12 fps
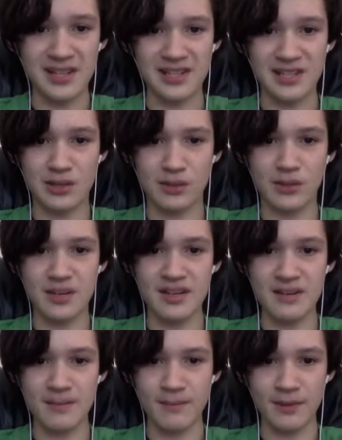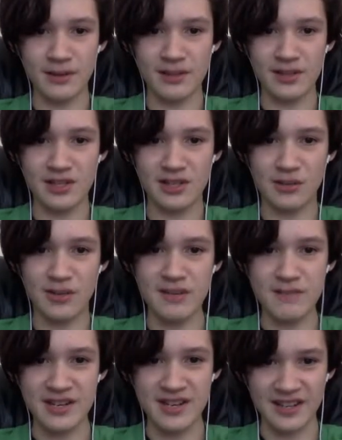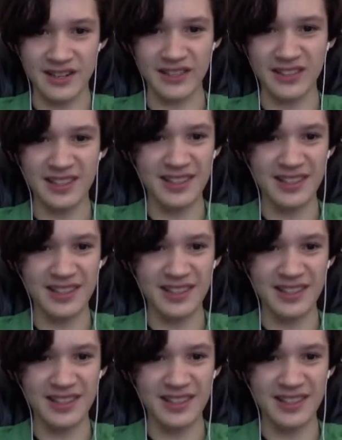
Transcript: scream screamed.